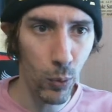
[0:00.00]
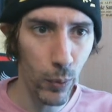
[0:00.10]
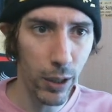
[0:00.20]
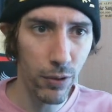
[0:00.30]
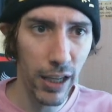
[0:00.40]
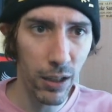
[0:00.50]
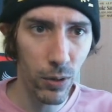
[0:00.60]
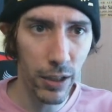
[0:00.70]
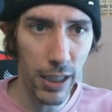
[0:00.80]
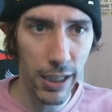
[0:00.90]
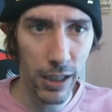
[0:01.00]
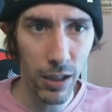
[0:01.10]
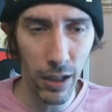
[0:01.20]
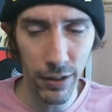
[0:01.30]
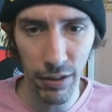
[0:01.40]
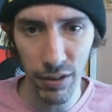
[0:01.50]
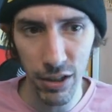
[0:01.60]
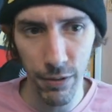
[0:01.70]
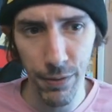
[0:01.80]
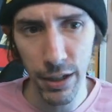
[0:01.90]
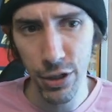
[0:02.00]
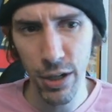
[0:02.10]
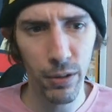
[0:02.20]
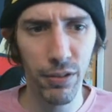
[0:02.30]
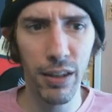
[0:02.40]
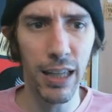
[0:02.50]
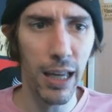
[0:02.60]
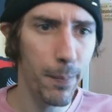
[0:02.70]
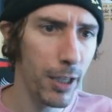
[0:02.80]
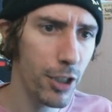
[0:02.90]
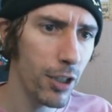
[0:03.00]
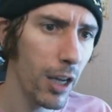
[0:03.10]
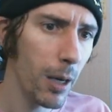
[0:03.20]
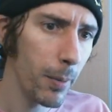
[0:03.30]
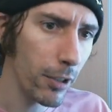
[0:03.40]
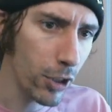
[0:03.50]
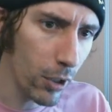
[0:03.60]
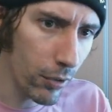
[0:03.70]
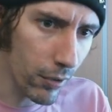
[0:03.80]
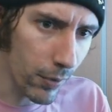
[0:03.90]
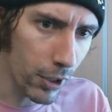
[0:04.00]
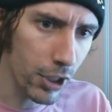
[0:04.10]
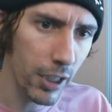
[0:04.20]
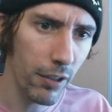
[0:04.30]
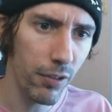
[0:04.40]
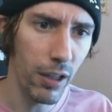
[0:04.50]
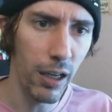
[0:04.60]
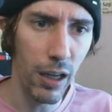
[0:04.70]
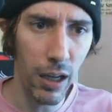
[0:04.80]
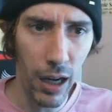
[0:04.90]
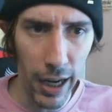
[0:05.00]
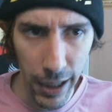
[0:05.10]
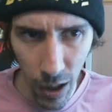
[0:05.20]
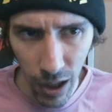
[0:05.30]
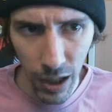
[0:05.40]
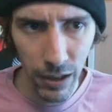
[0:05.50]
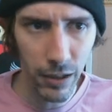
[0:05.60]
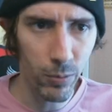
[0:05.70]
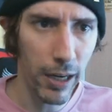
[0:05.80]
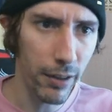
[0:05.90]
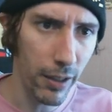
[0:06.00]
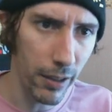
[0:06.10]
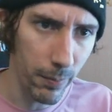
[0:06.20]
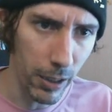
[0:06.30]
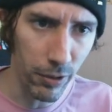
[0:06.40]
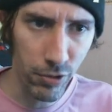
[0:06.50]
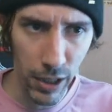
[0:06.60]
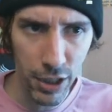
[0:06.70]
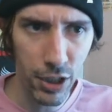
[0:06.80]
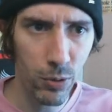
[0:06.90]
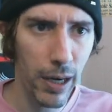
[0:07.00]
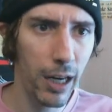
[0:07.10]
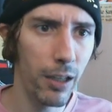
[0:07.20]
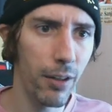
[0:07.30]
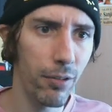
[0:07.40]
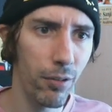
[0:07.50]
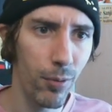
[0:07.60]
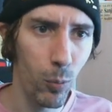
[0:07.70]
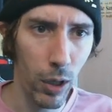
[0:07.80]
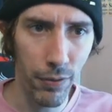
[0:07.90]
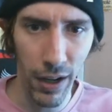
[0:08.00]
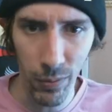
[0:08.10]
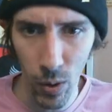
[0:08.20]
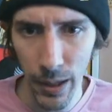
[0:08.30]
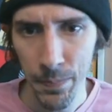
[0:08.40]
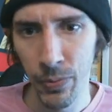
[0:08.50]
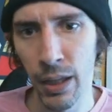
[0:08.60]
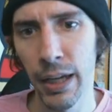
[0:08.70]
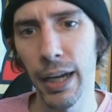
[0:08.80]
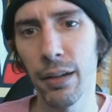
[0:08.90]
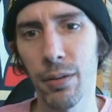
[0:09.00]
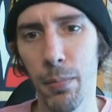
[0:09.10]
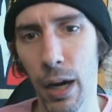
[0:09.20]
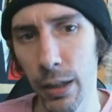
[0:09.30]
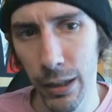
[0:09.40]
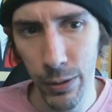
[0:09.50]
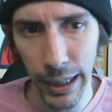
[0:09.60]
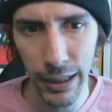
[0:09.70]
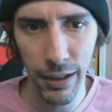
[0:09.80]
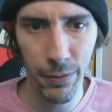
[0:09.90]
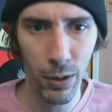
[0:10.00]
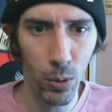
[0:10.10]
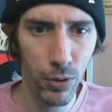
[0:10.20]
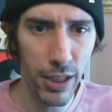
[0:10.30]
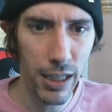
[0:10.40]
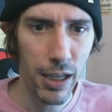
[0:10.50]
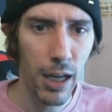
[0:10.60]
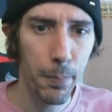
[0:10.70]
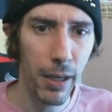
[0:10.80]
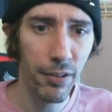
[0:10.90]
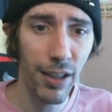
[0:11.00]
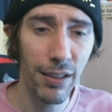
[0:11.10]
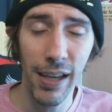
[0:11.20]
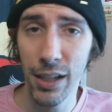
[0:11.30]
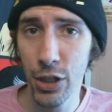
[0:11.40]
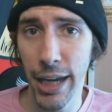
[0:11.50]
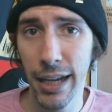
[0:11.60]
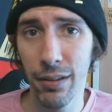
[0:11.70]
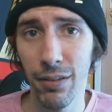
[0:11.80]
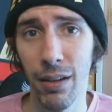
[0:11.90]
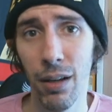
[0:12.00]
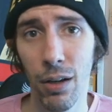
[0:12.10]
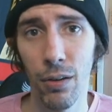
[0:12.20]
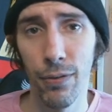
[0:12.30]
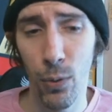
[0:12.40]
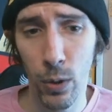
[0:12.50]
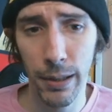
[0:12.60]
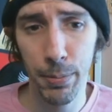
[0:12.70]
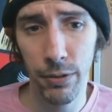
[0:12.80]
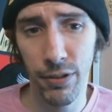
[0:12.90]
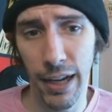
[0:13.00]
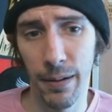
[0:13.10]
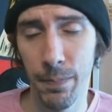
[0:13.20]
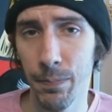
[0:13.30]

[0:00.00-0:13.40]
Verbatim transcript: when we go take a look here on T C G Fish, you don't see the image, but it shows the version is an I R, right? The illustration rare. This is from one fifty-one. Has a moderate grading difficulty. P S A ten chance, forty percent.